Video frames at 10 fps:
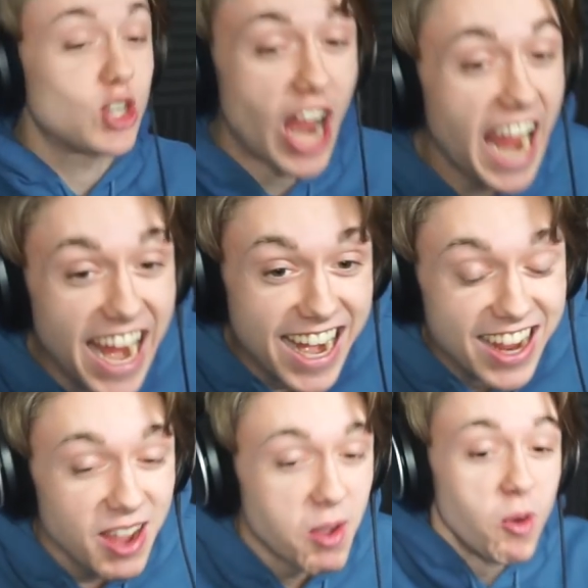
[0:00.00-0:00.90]

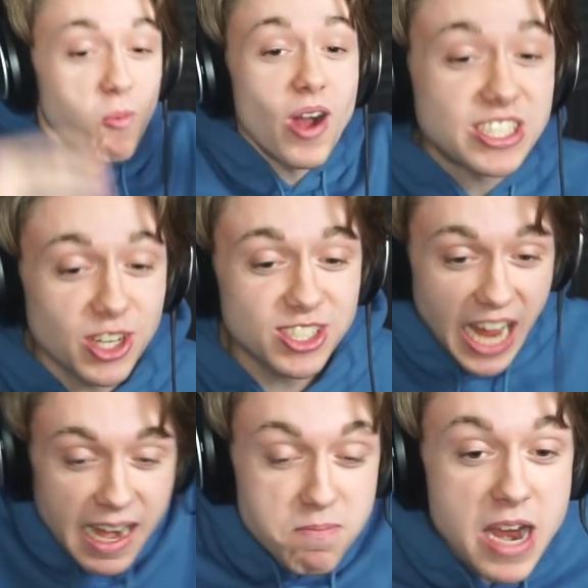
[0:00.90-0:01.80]
J? What does
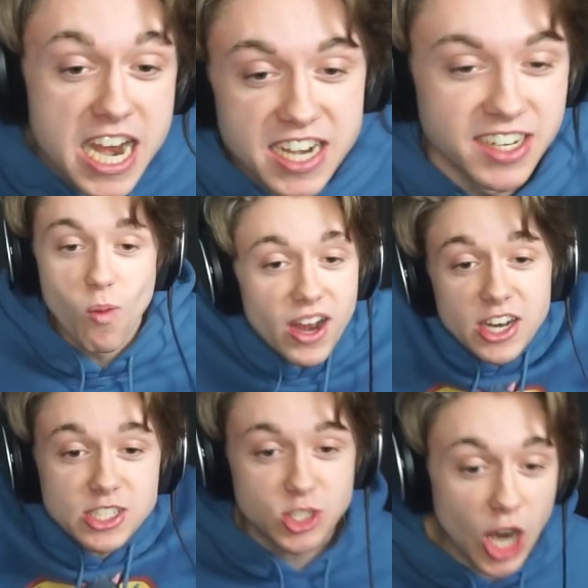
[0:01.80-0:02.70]
that mean? What
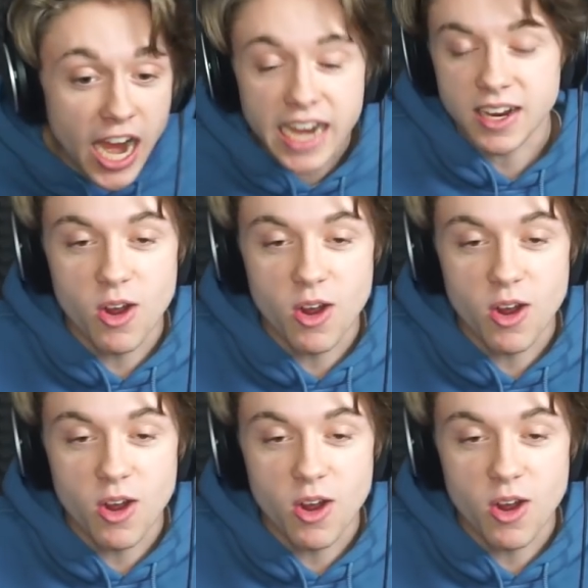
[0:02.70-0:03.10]
is J?